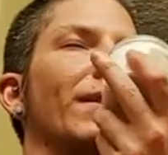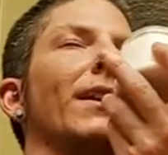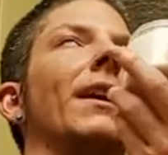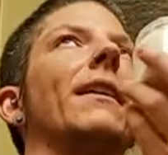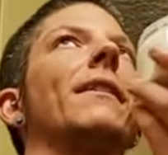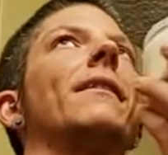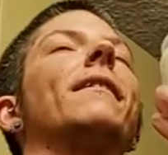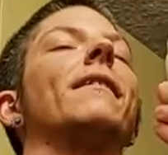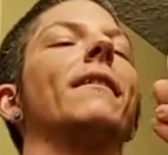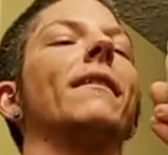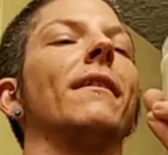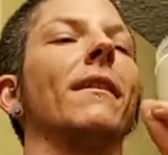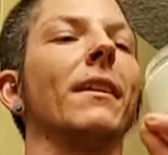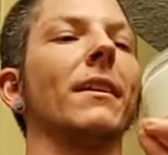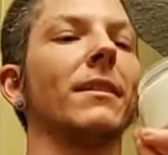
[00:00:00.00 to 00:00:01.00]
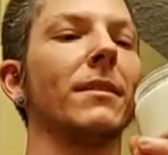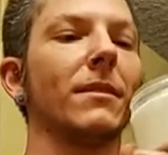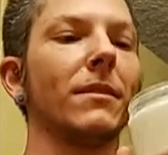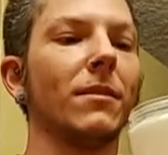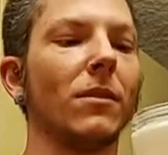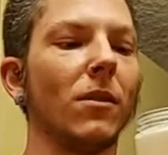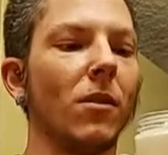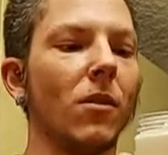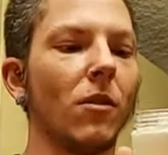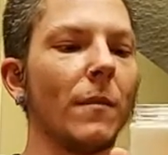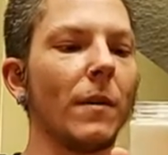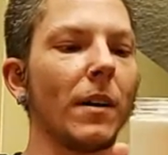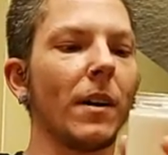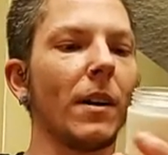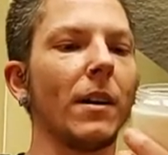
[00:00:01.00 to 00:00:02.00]
And then this. Oh
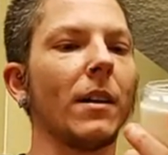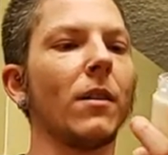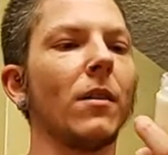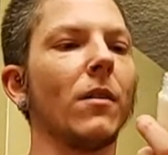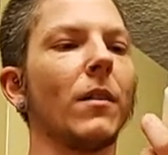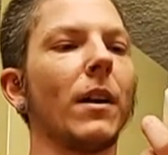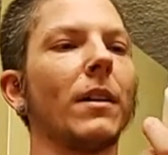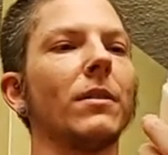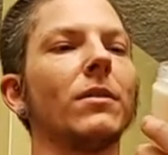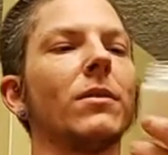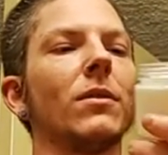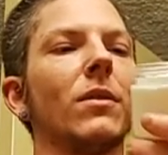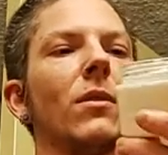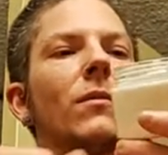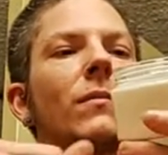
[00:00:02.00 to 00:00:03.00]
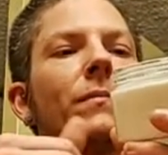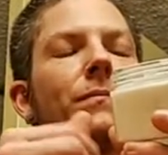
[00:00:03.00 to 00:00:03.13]
my god. Okay, so.